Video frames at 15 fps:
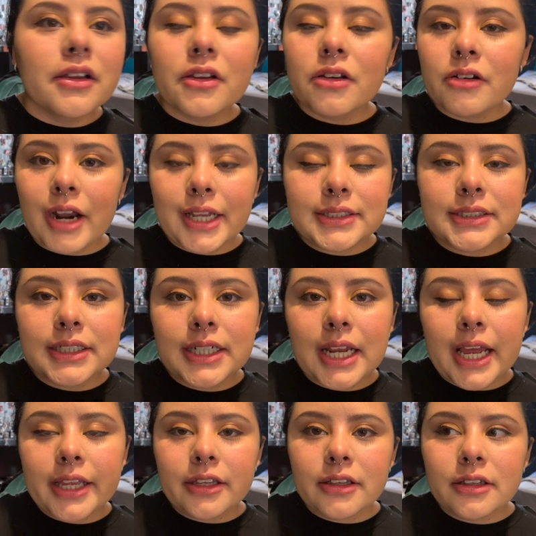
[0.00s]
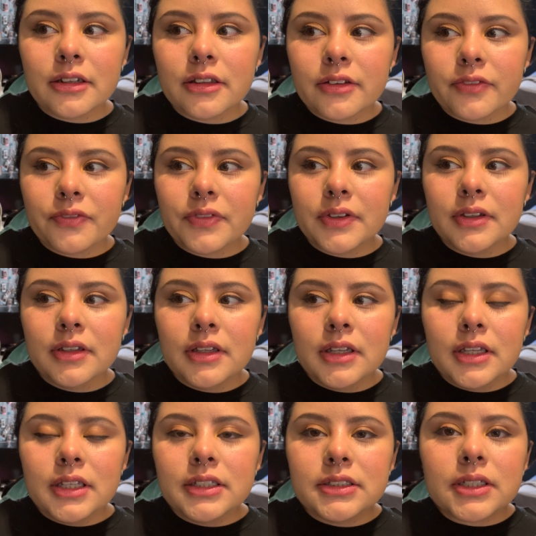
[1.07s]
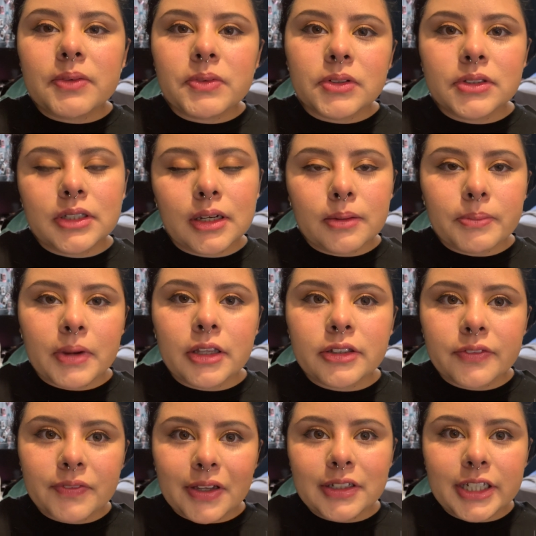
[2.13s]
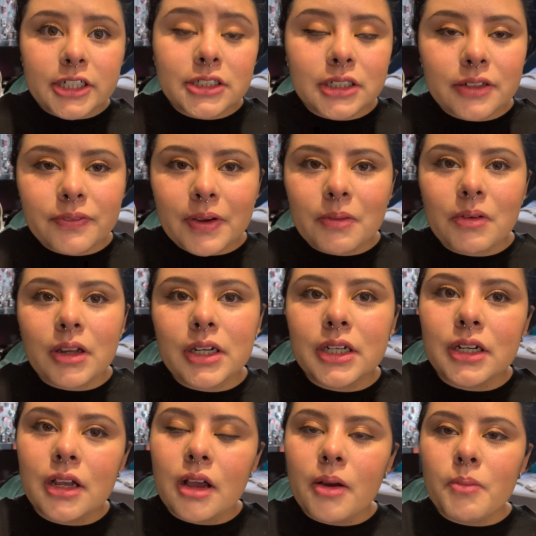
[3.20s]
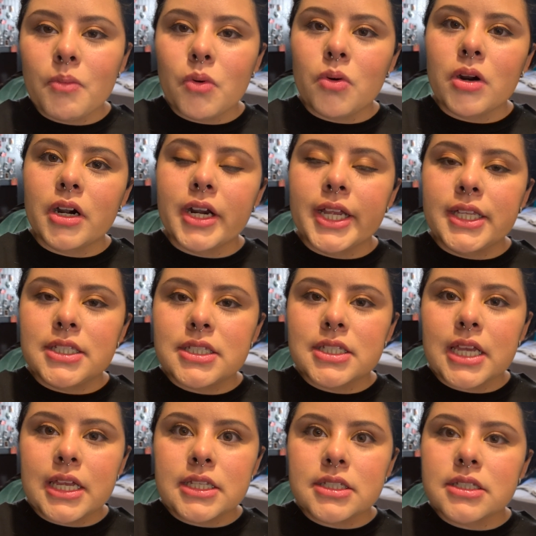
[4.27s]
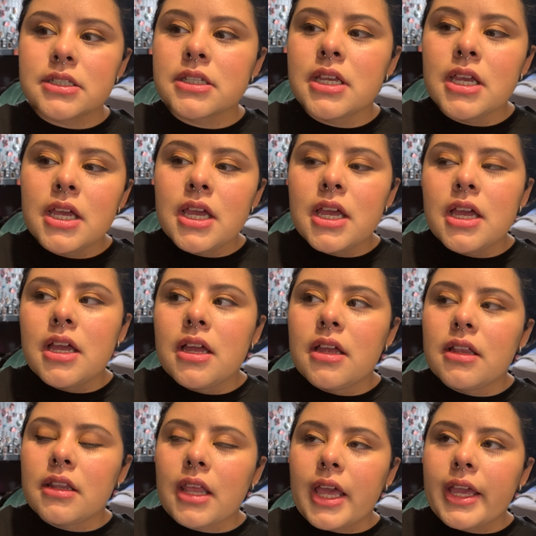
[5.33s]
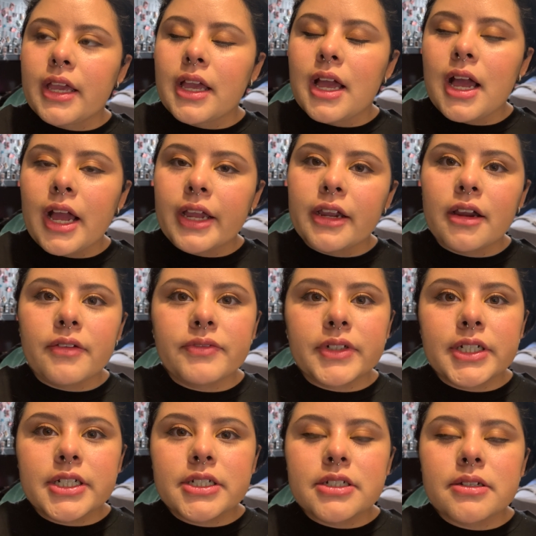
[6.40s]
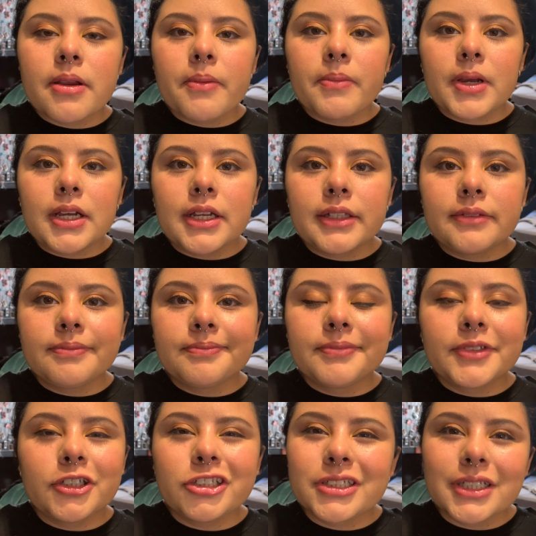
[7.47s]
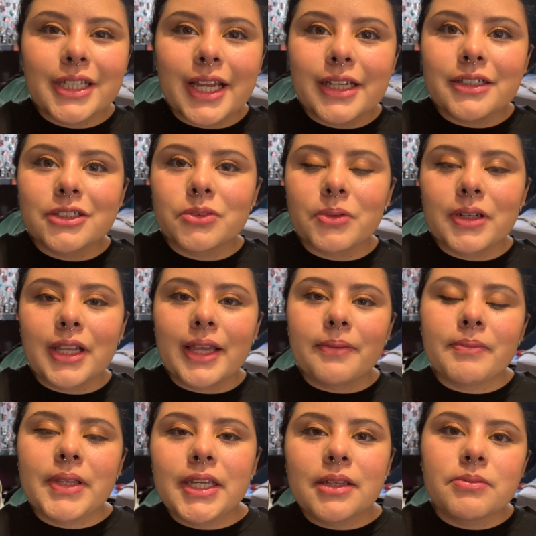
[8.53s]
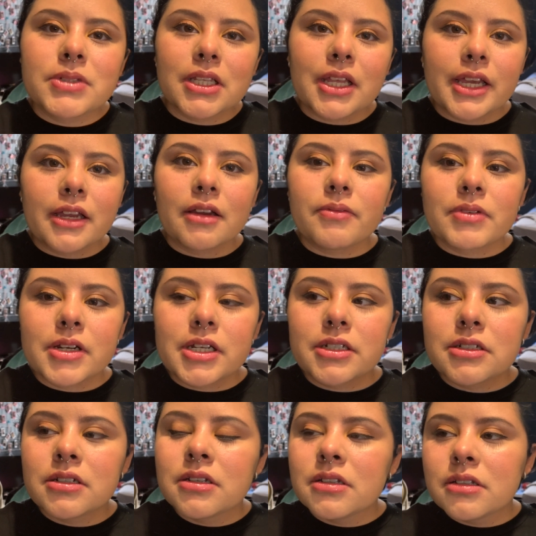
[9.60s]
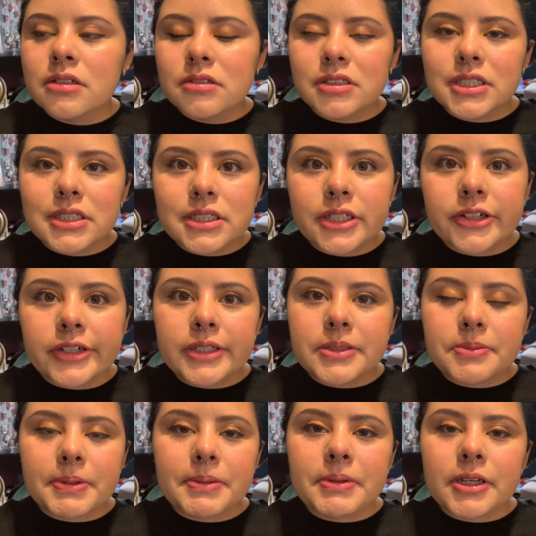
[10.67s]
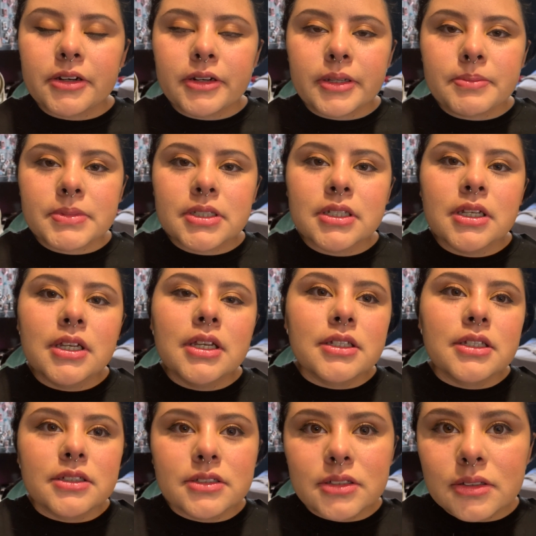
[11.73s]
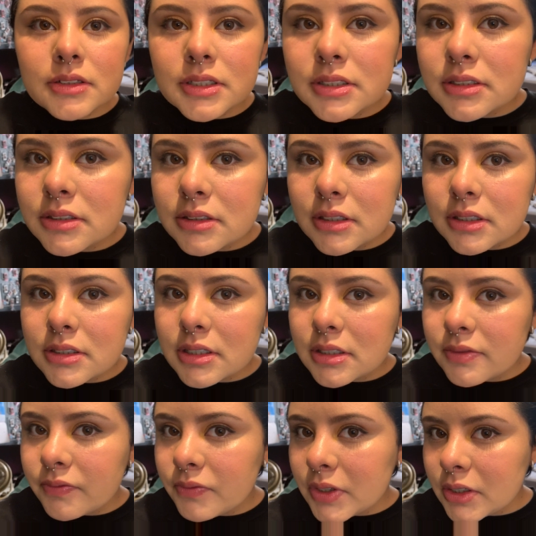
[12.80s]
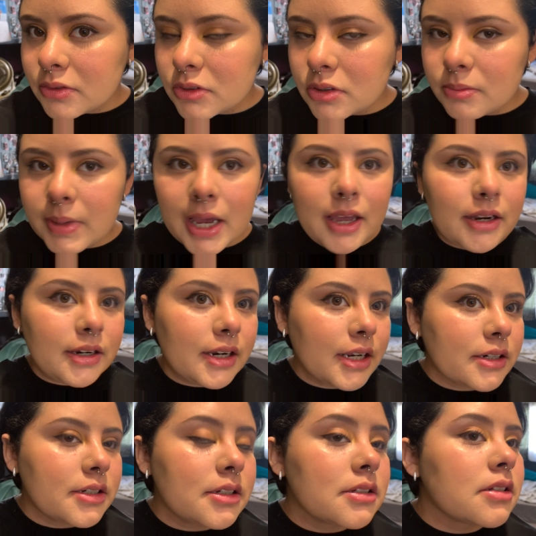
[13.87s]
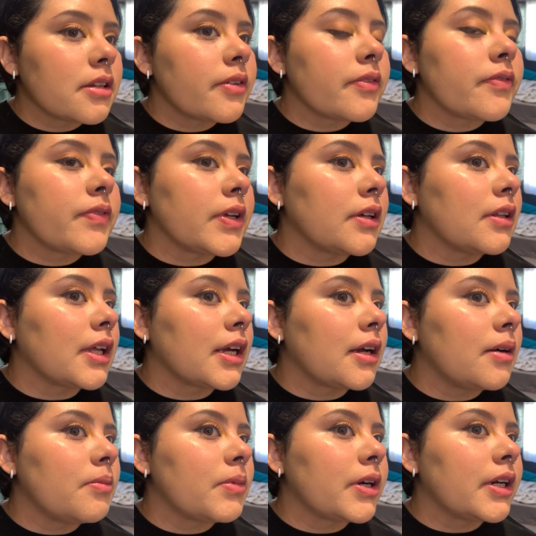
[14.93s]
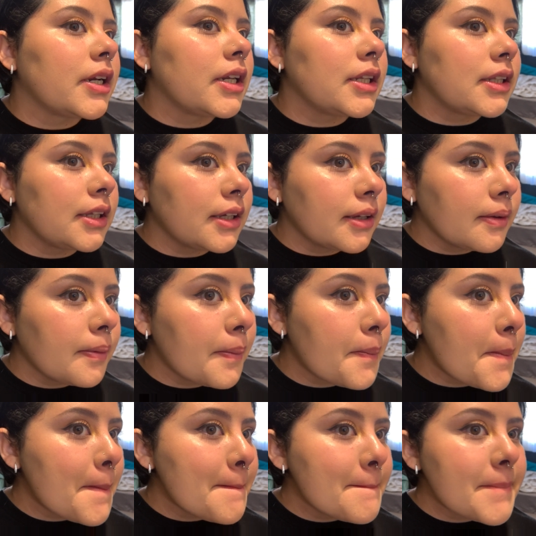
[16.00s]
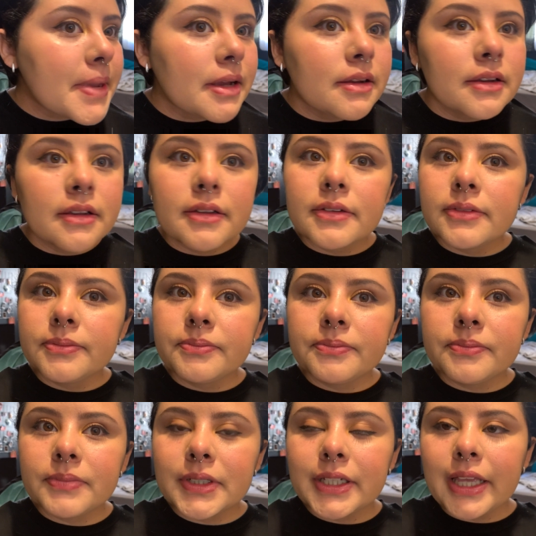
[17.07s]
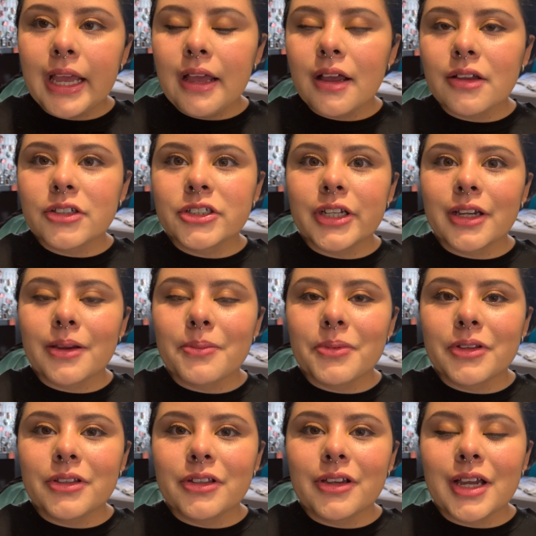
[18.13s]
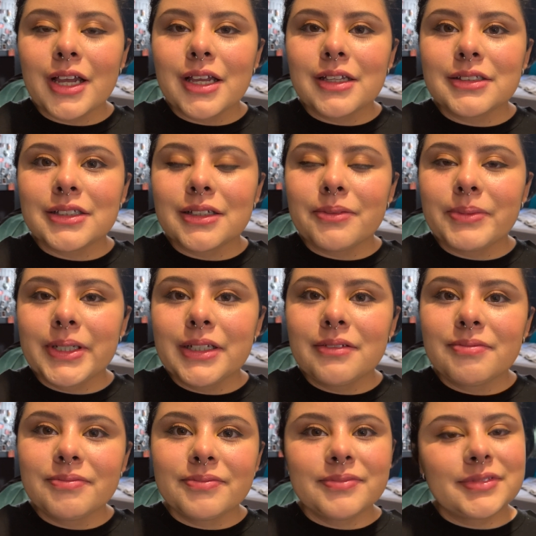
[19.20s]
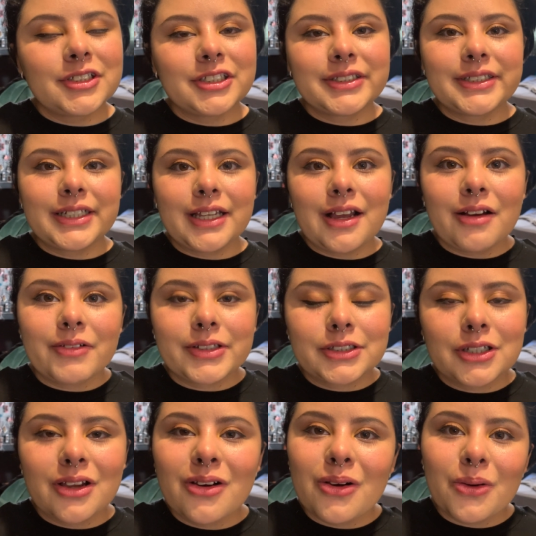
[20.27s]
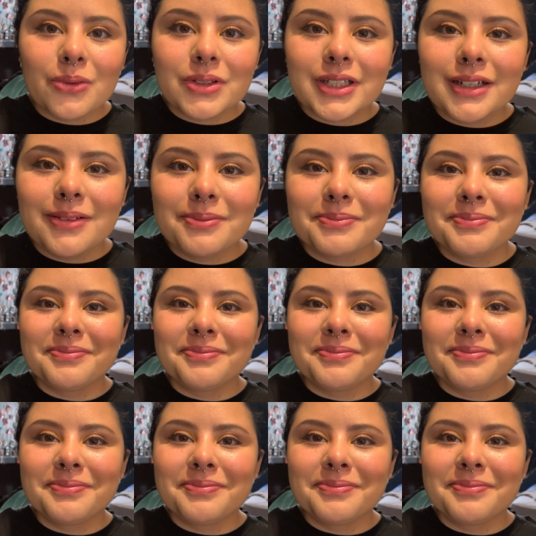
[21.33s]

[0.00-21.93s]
granted i could have doubled up on the foundation if i wanted a more intense like high coverage but usually i just wear like medium to light coverage cc creams bb creams so this doesn't feel too bad it actually doesn't even feel like i'm wearing anything but yeah i'll check up with you guys in a bit to see how it's holding up